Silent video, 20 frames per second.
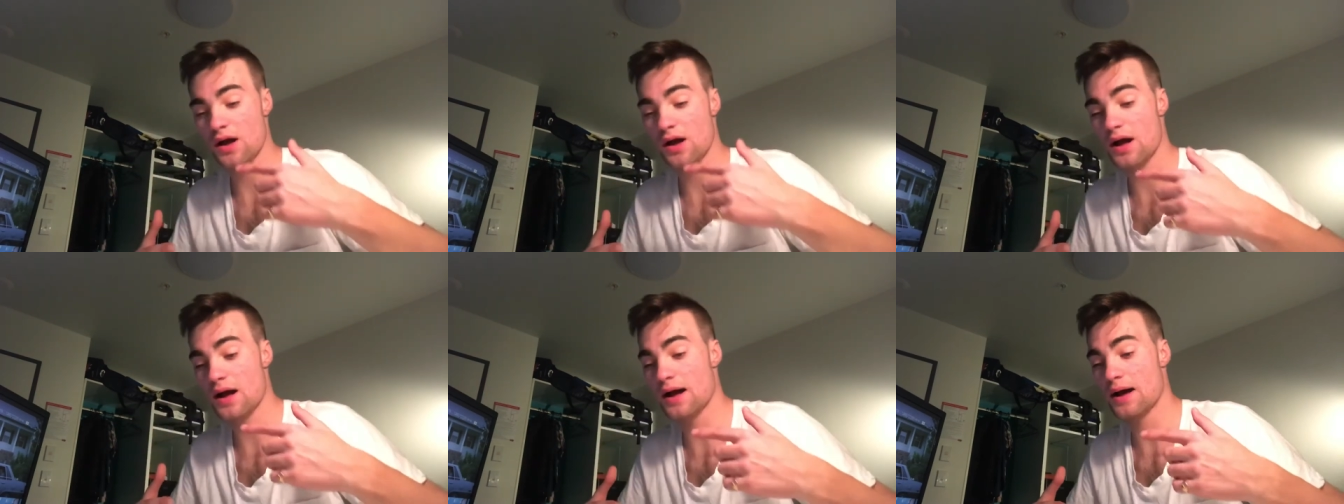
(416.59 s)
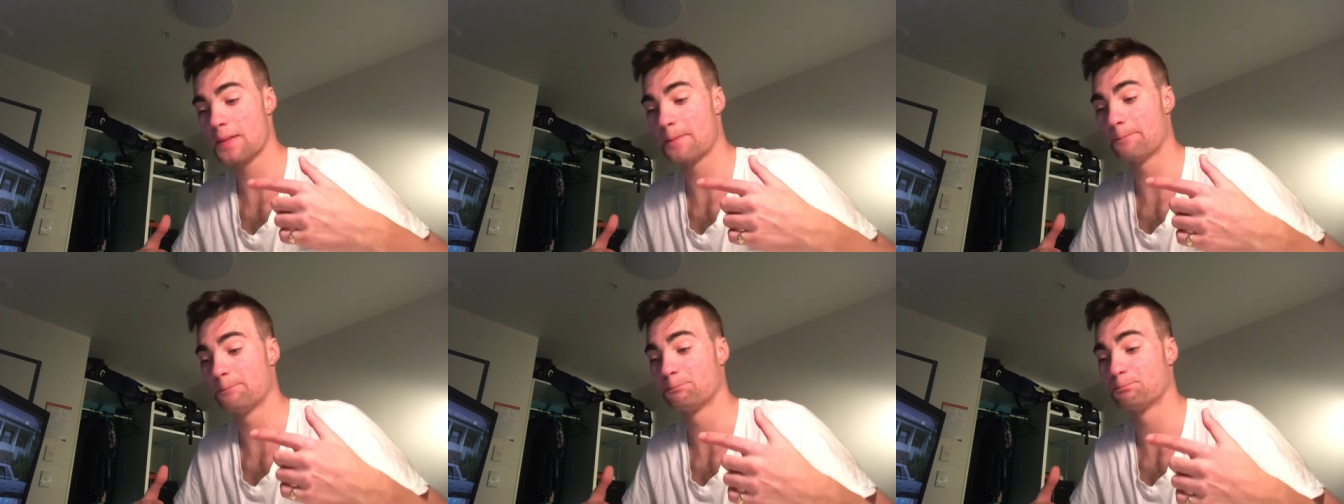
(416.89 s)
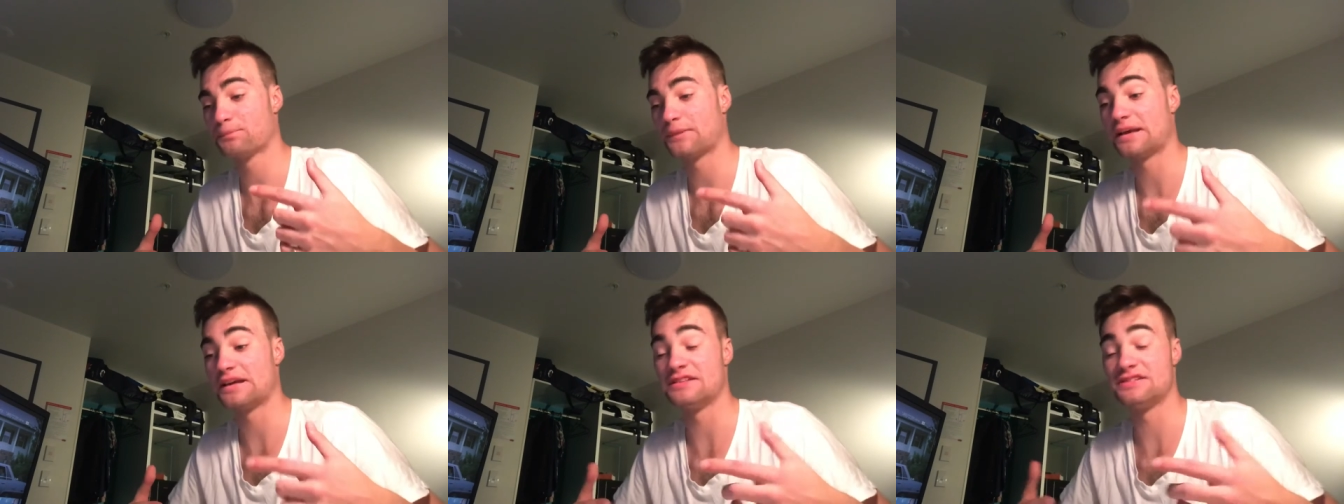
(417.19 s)
um,
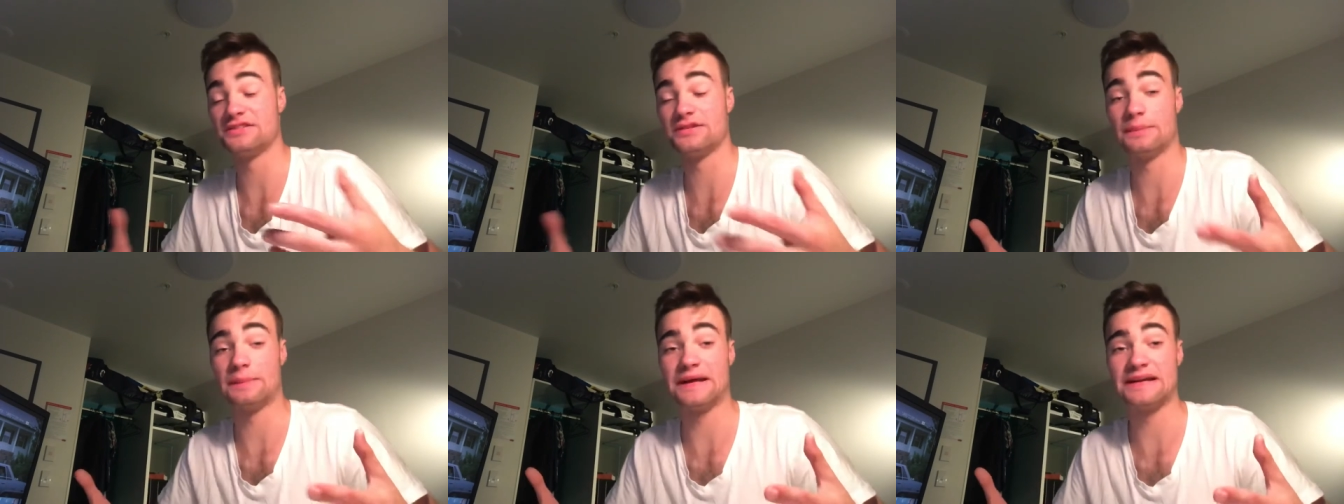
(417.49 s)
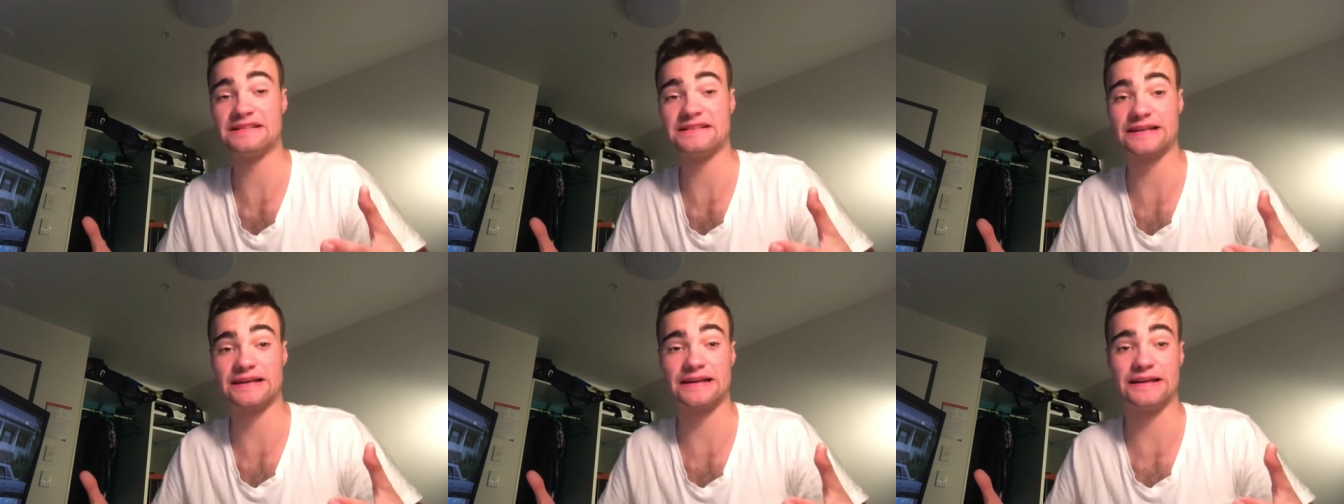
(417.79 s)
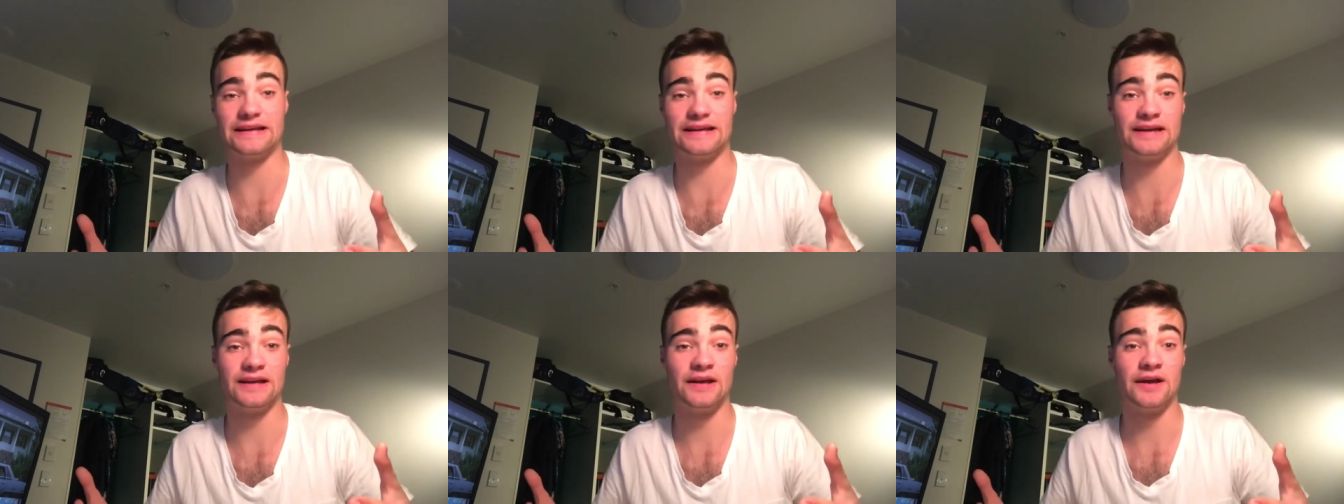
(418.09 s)
is to
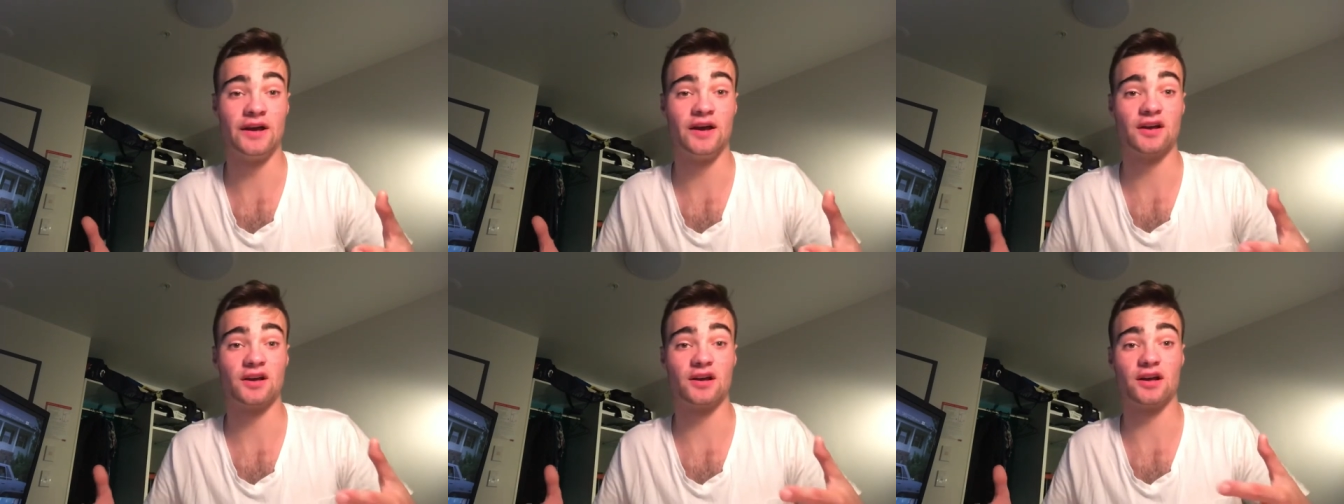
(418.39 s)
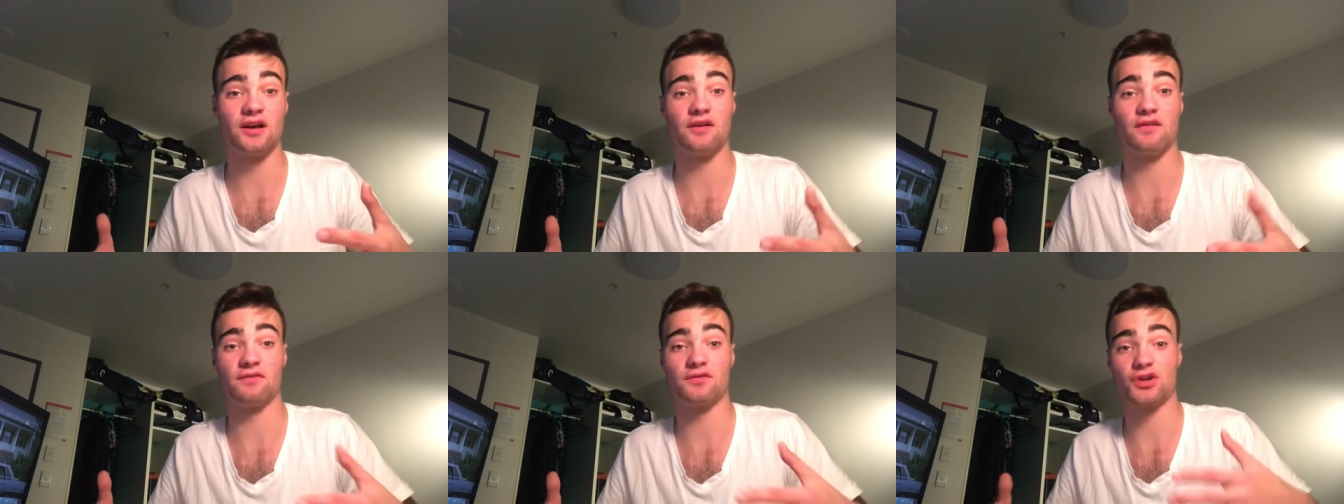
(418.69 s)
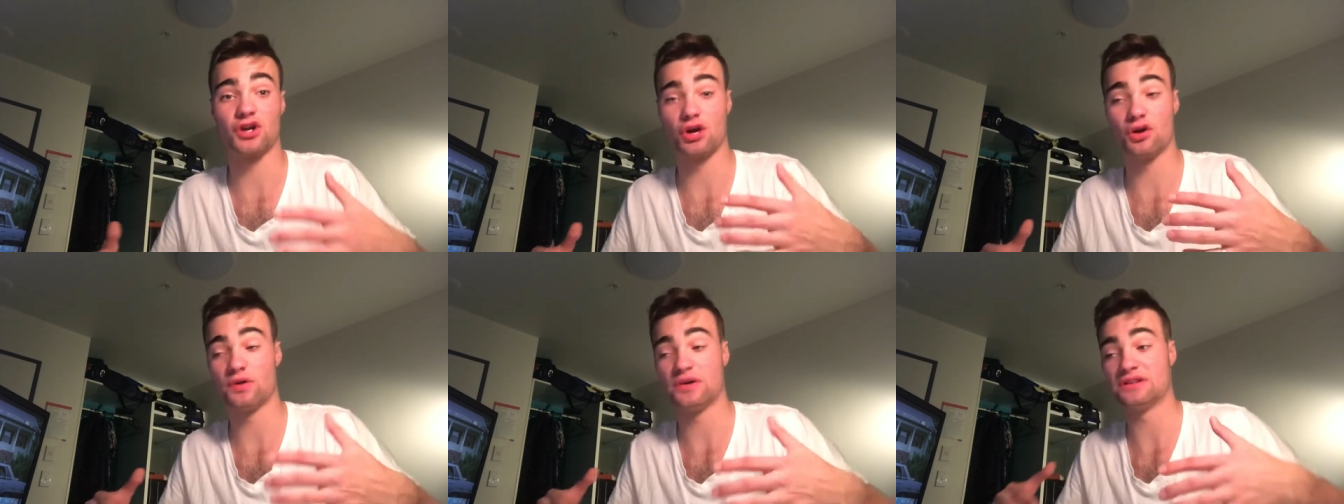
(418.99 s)
basically kind of
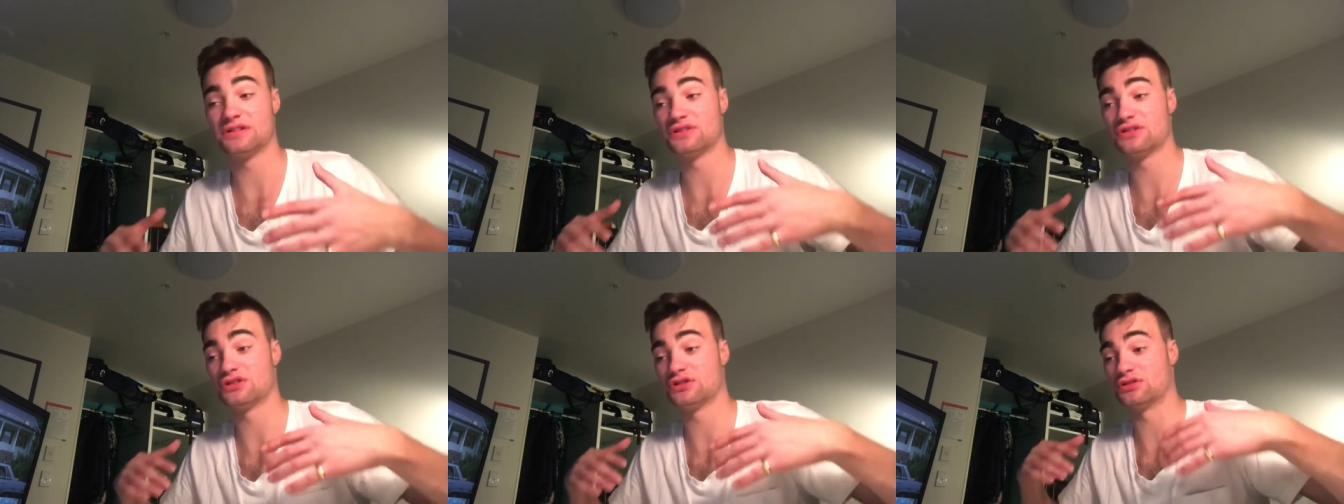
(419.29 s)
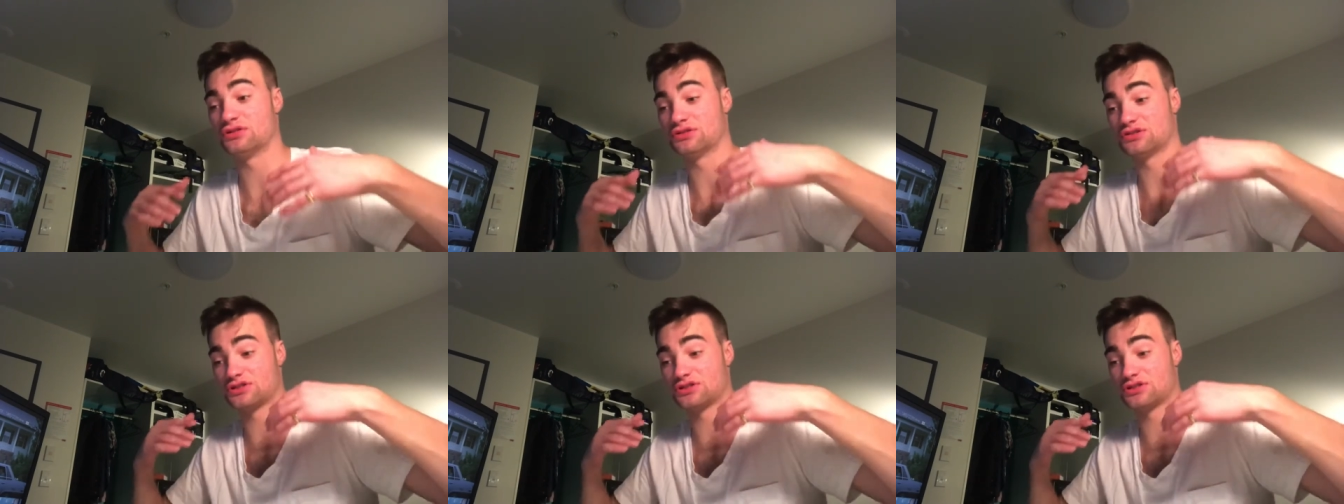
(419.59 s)
go into